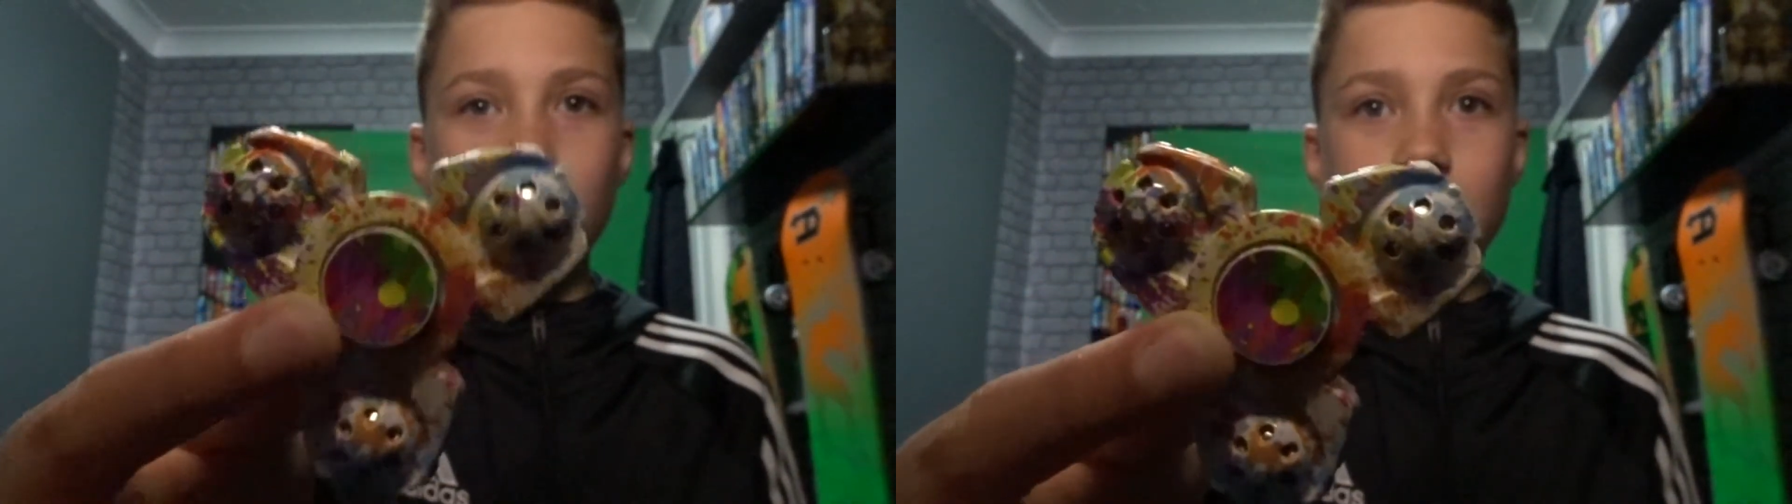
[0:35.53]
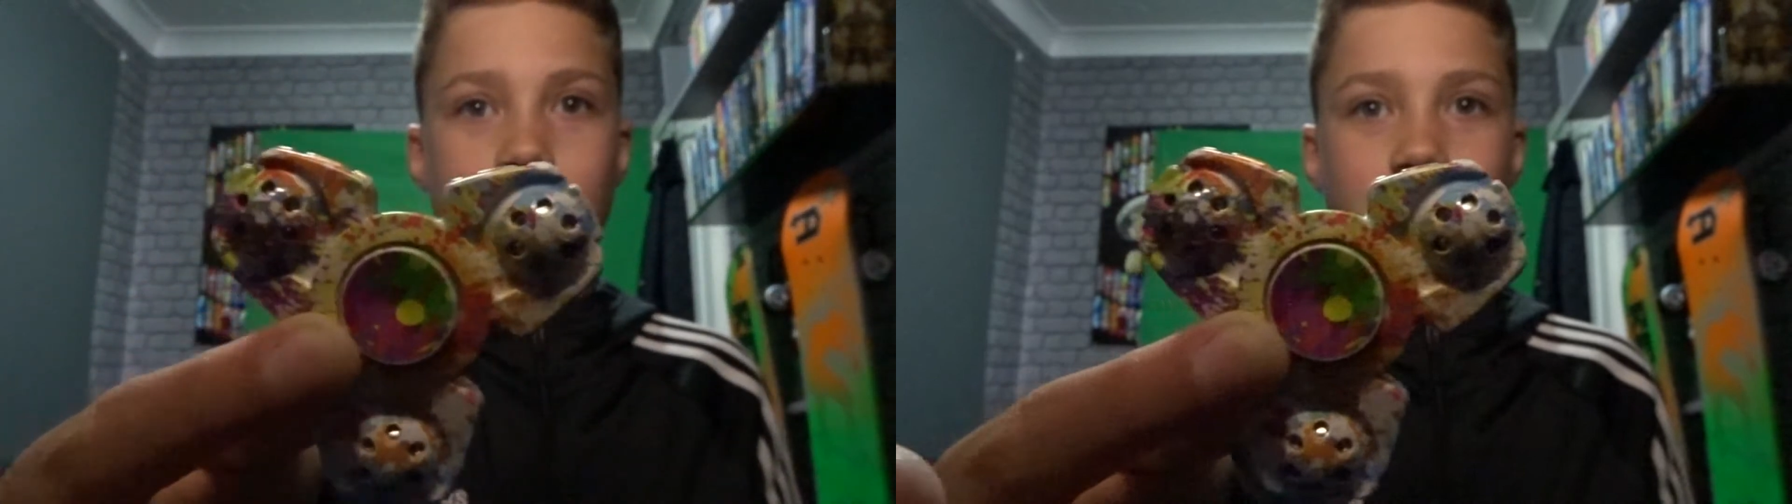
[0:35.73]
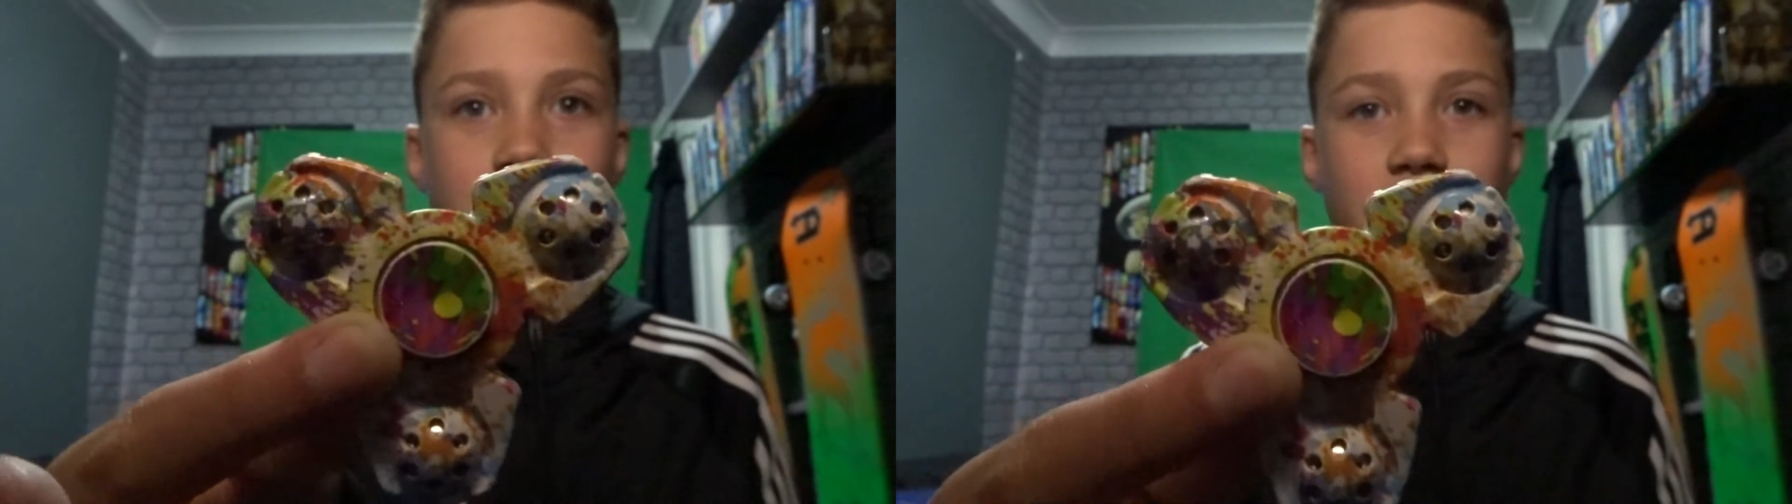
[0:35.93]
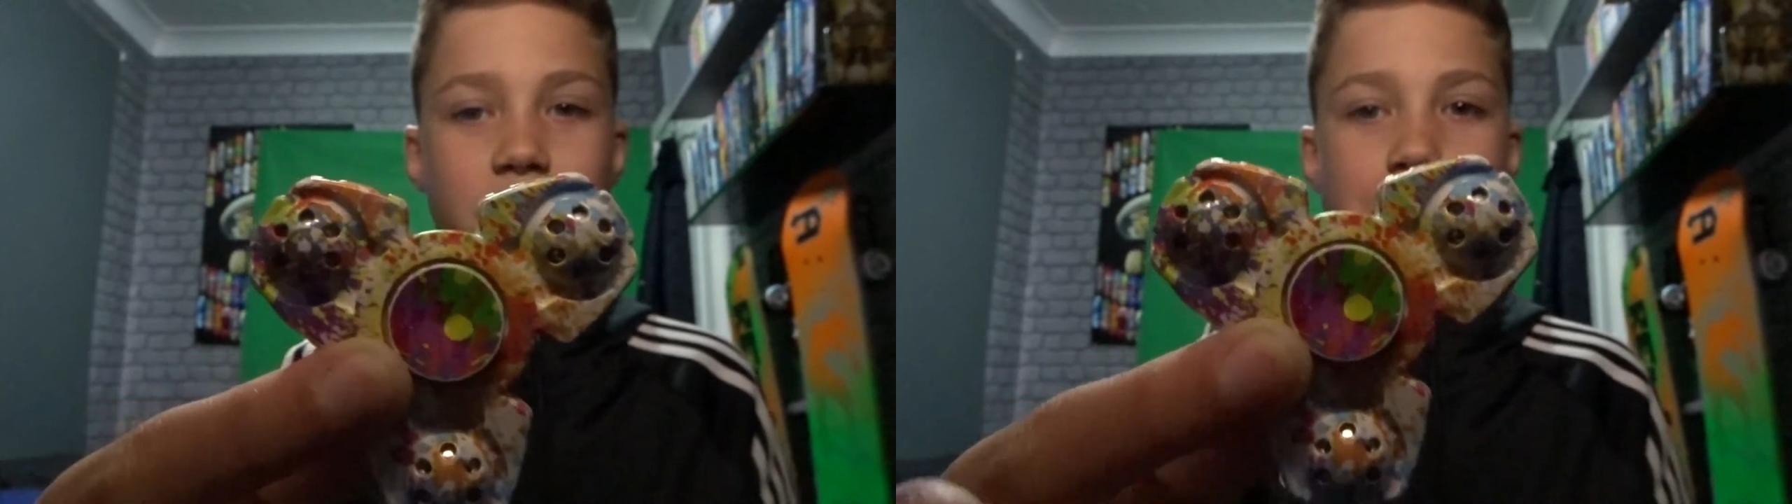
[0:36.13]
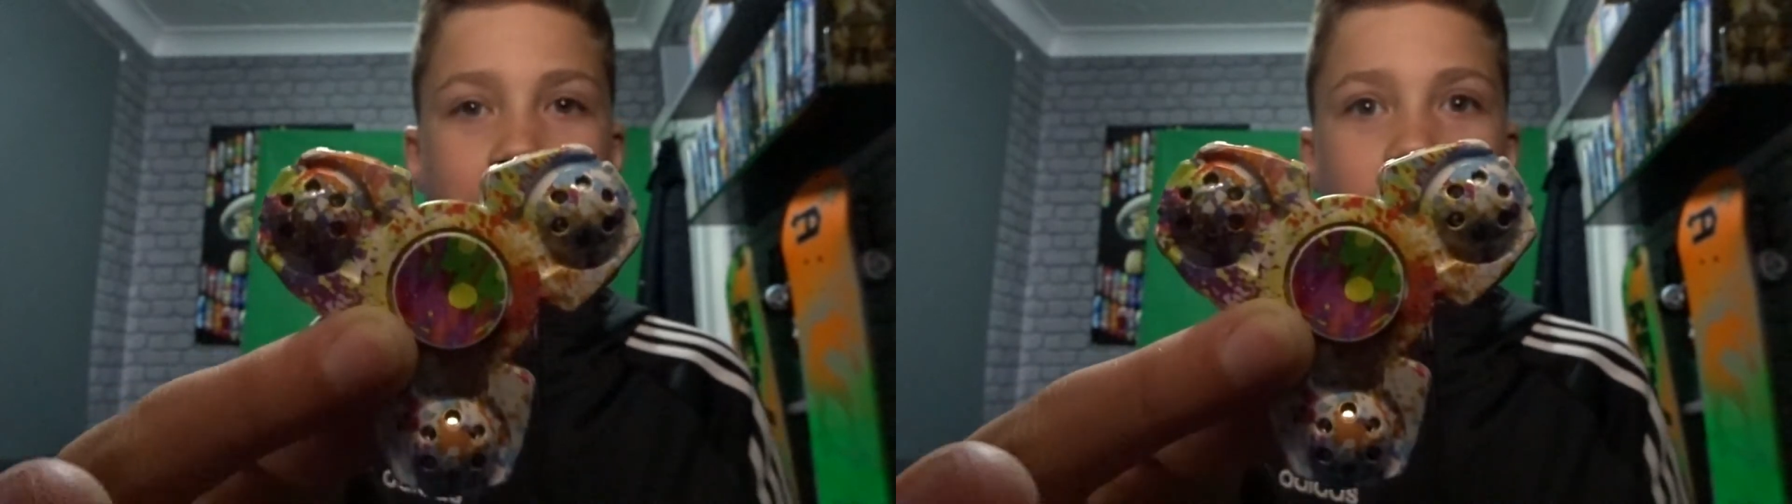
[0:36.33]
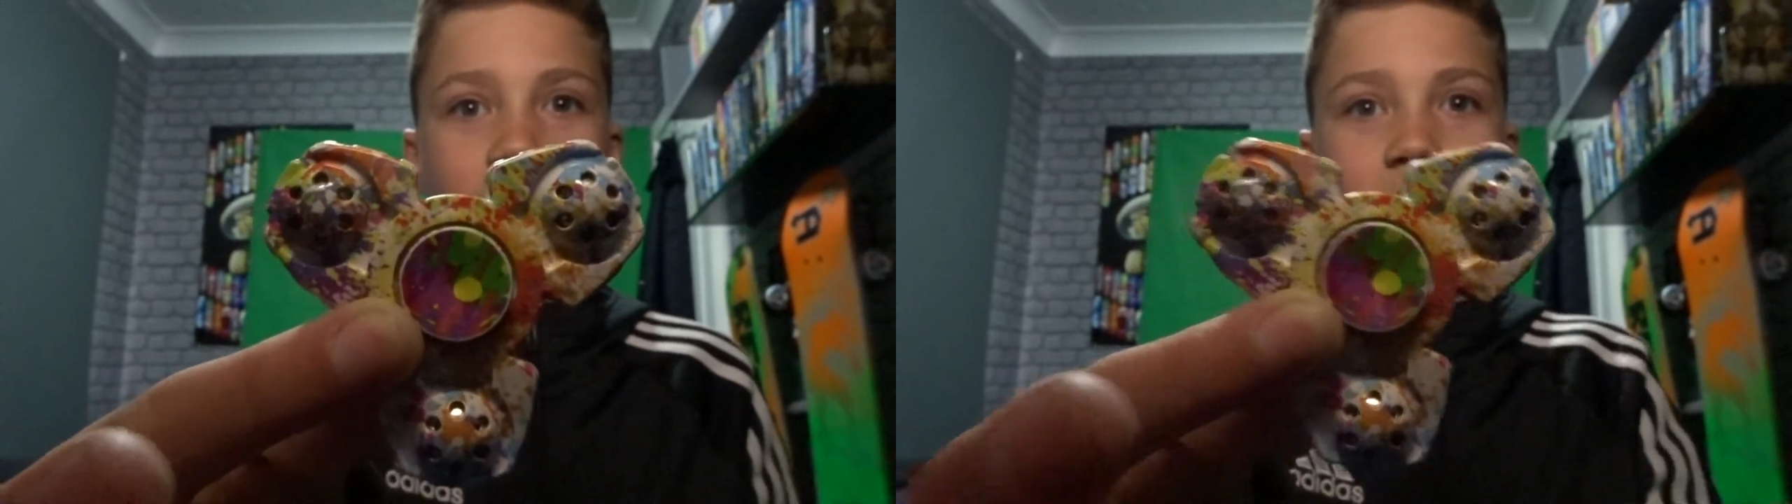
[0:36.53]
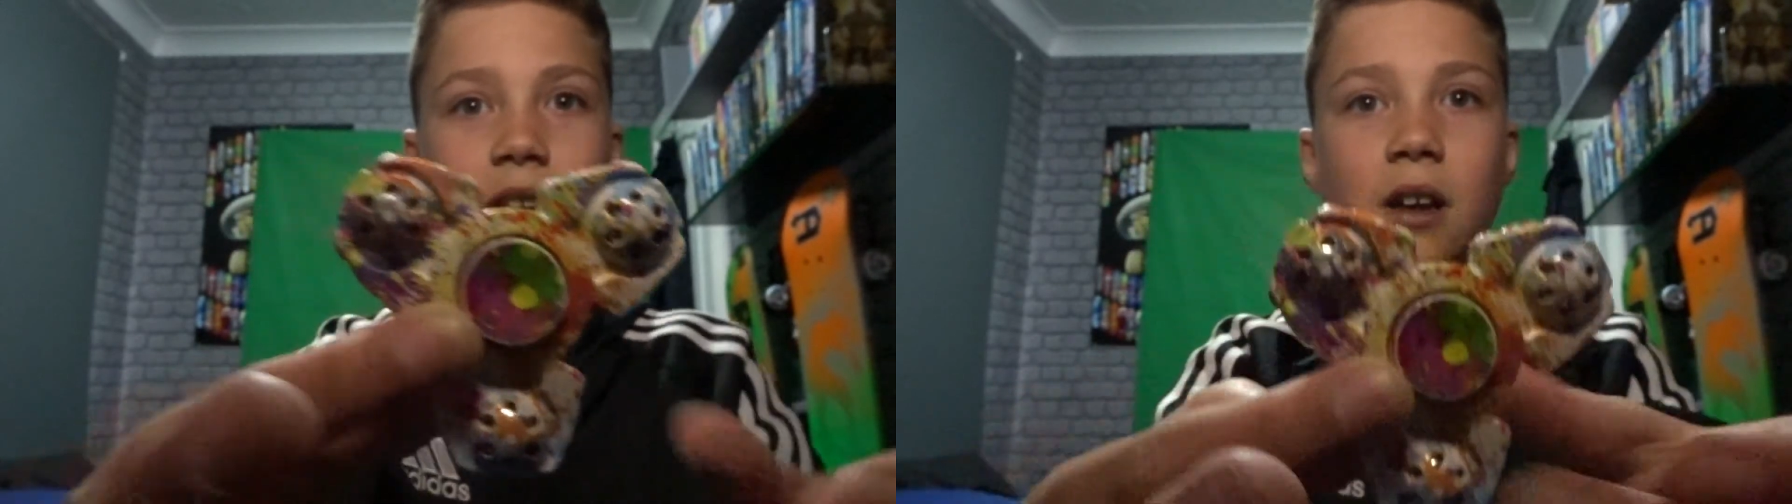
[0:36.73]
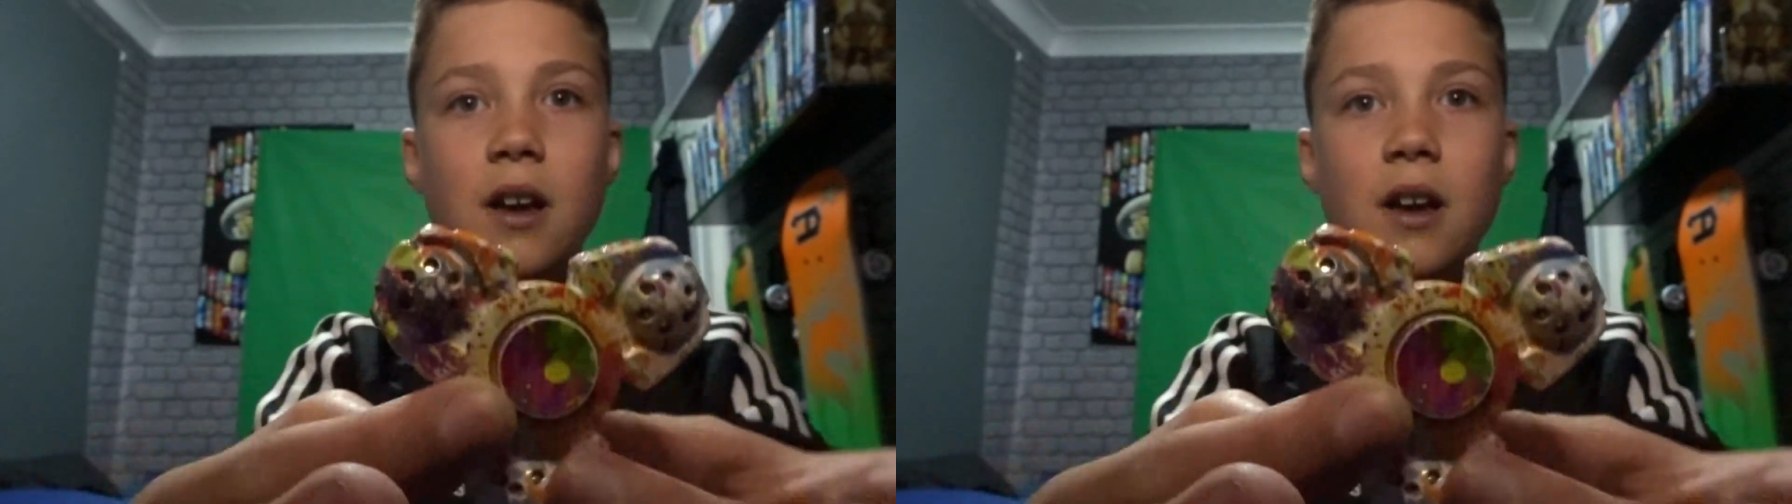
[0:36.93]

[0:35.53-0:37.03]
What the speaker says: which I traded with my friend,